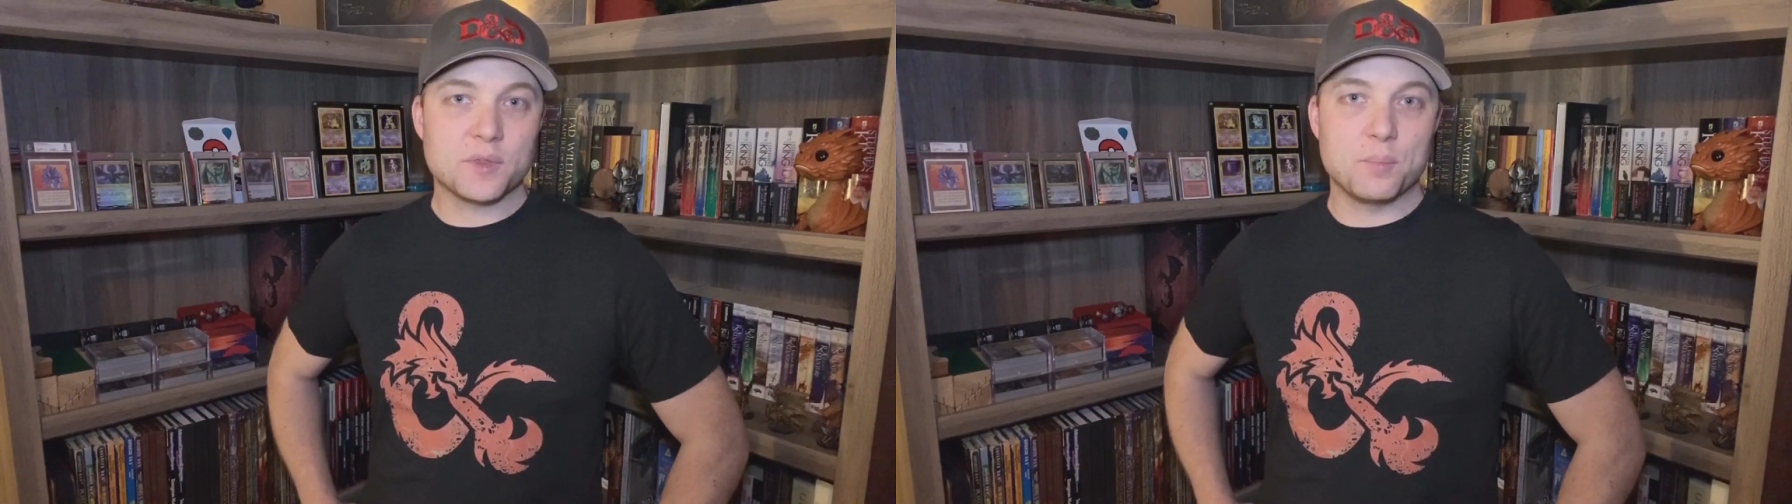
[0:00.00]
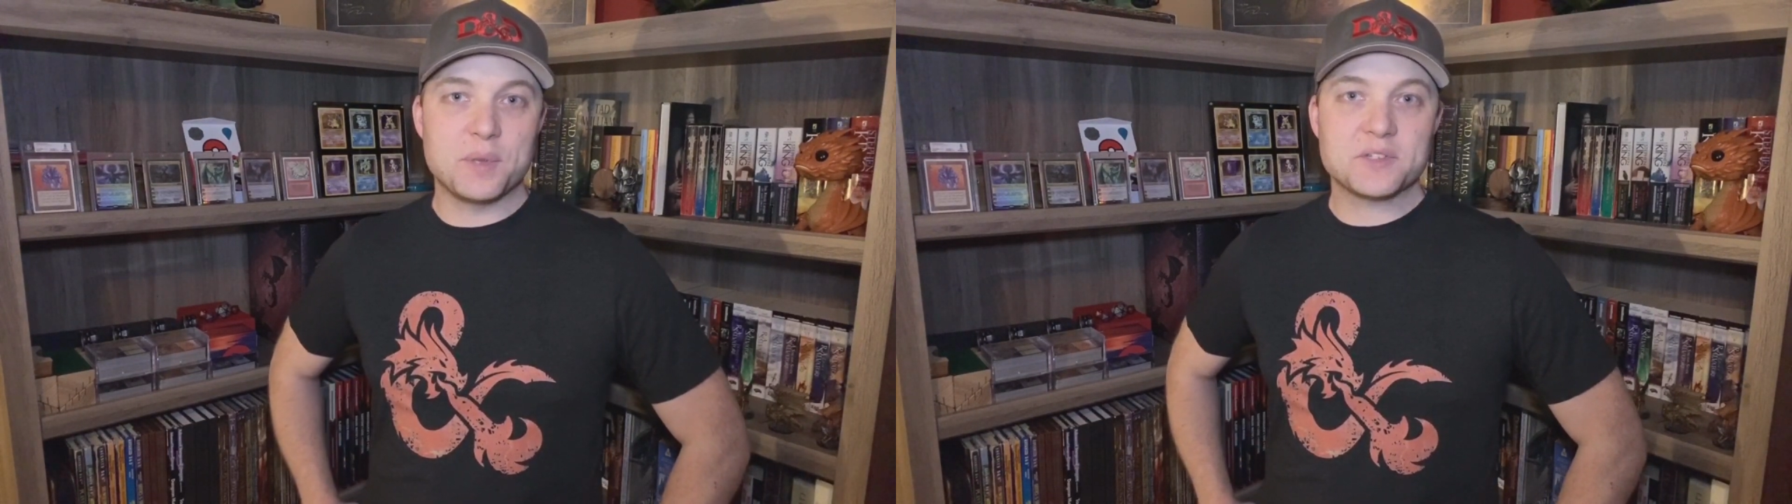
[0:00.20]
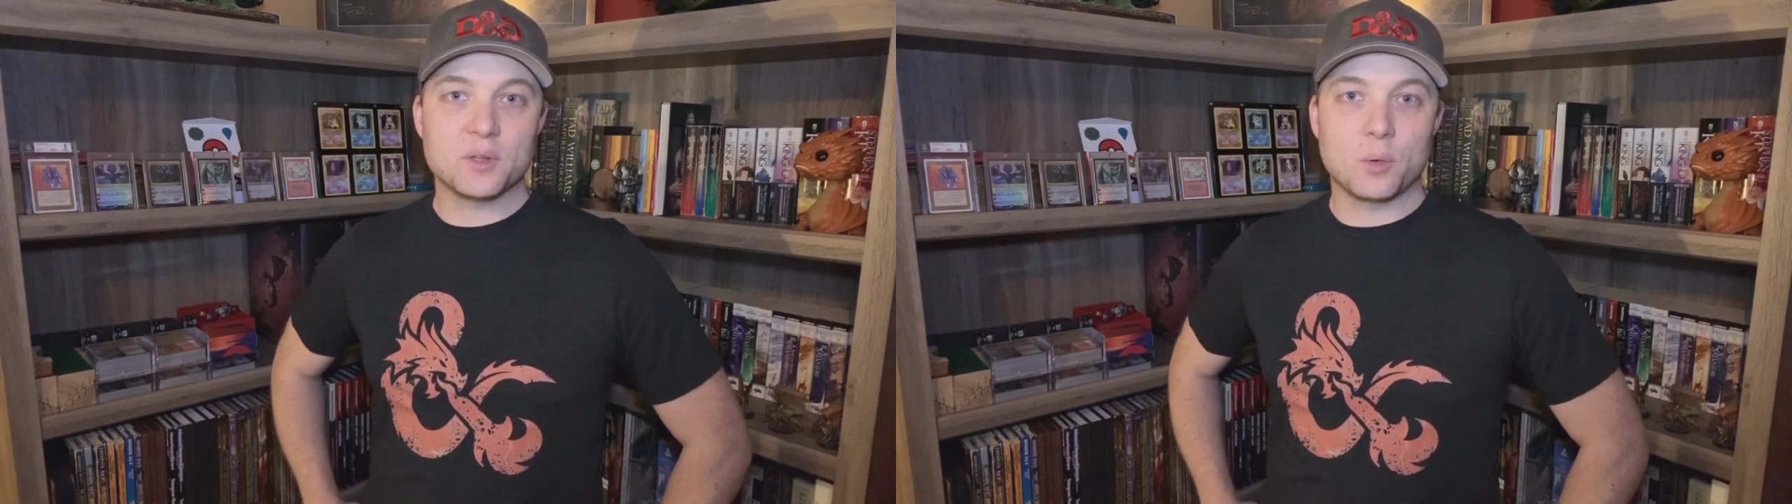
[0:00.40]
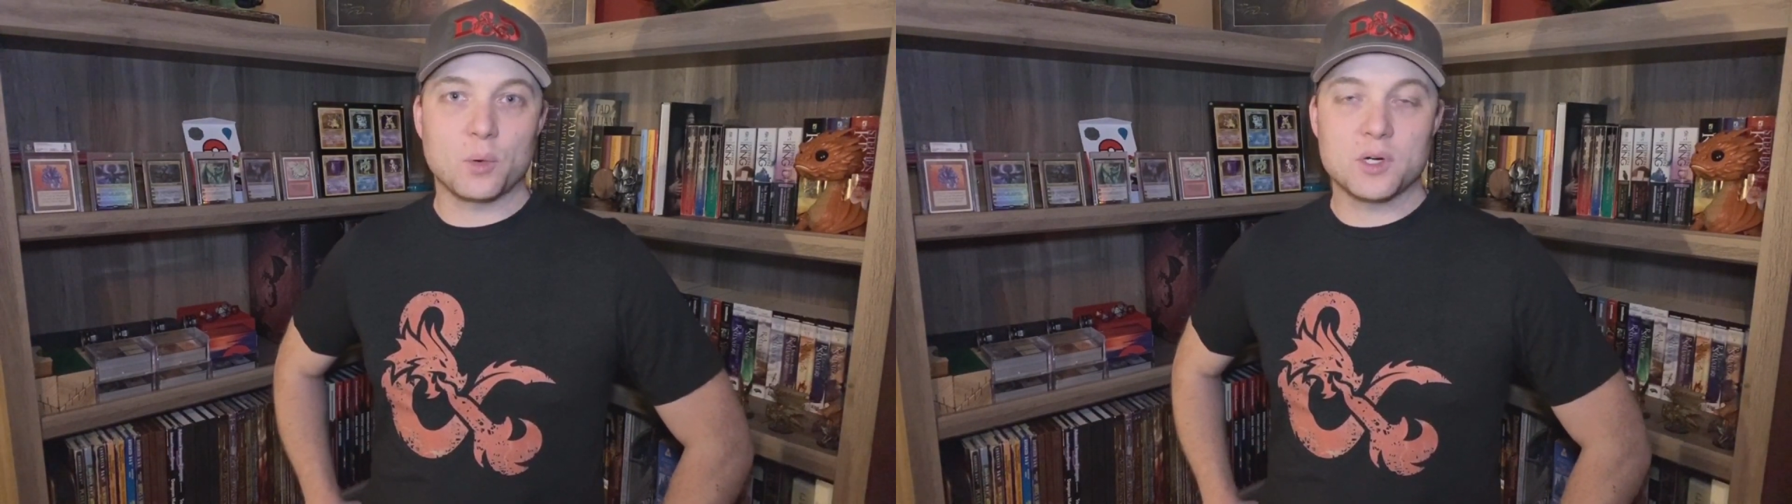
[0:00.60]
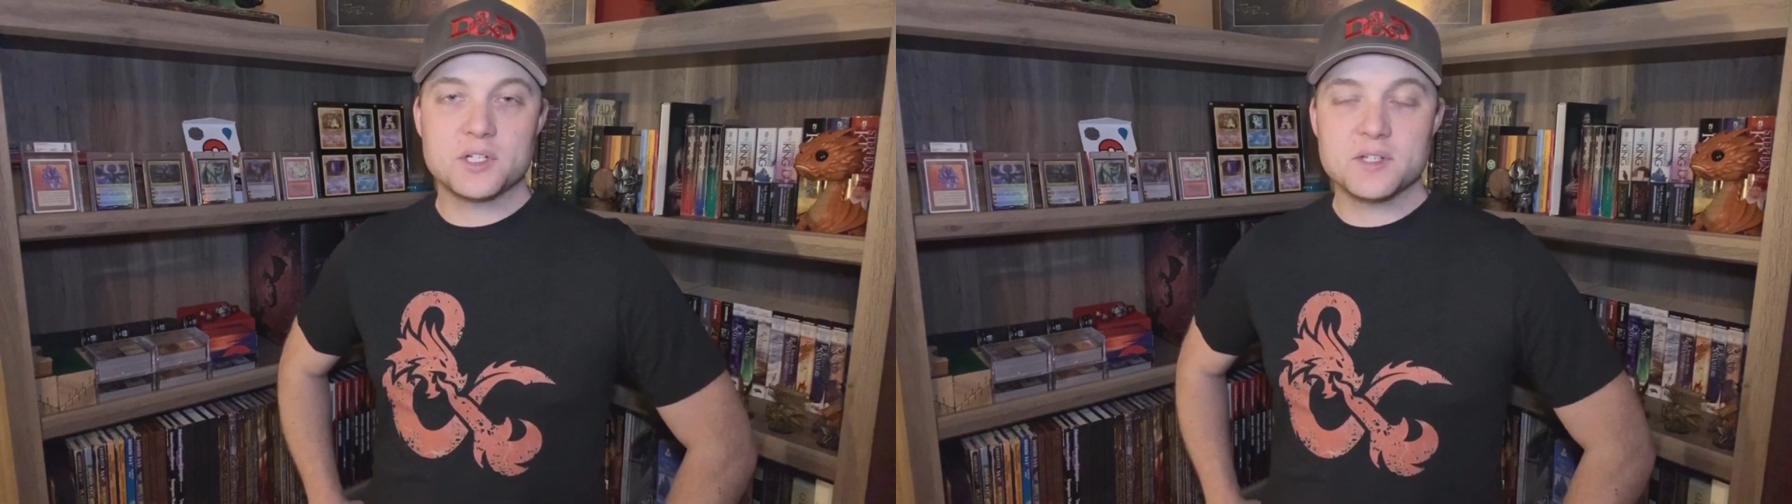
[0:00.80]
with abyssal
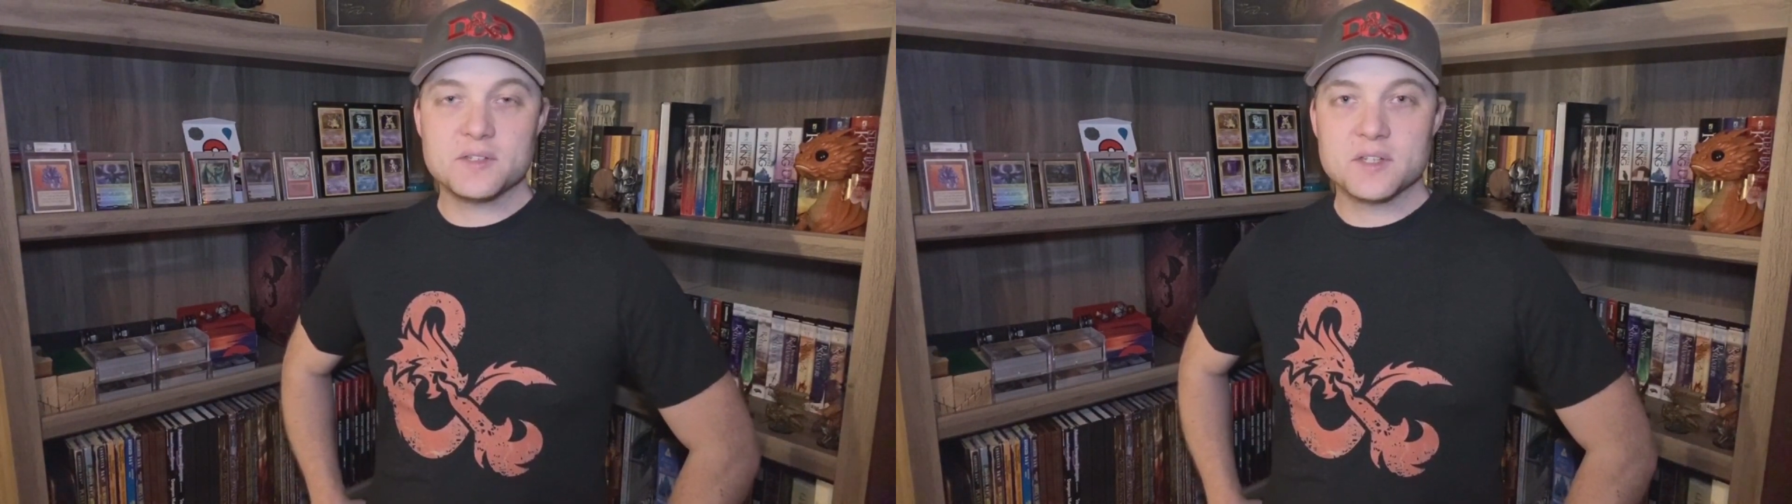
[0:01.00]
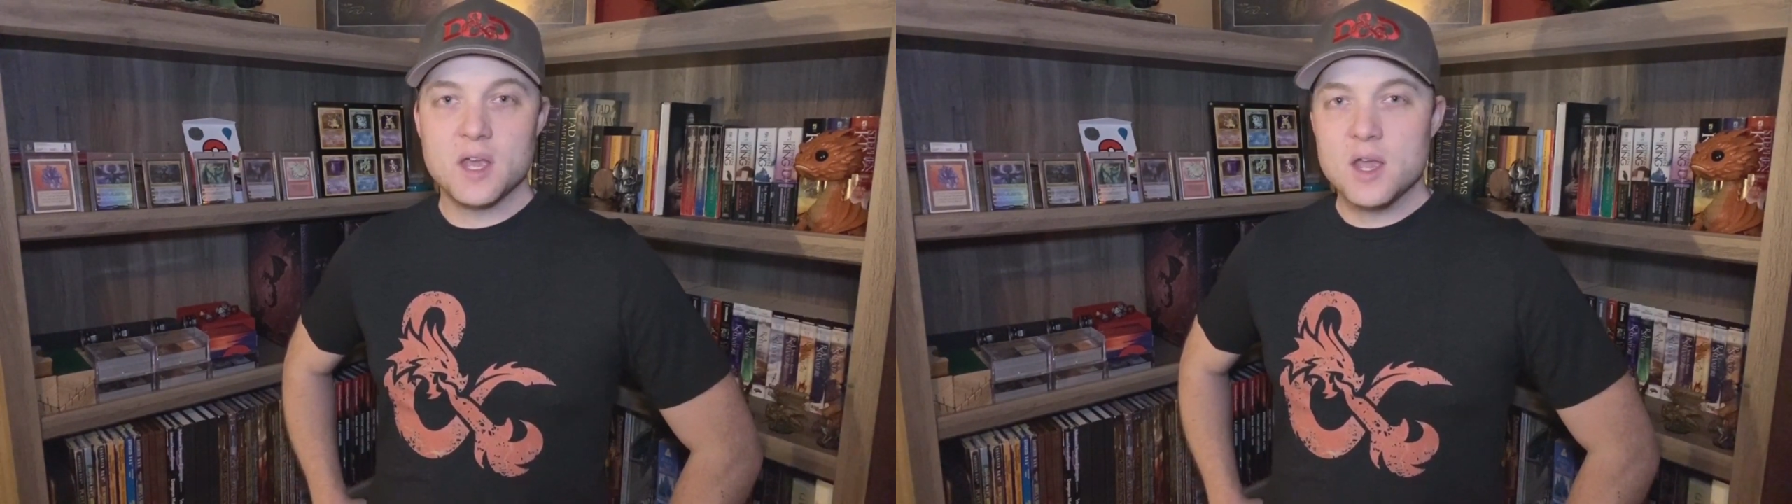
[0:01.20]
origins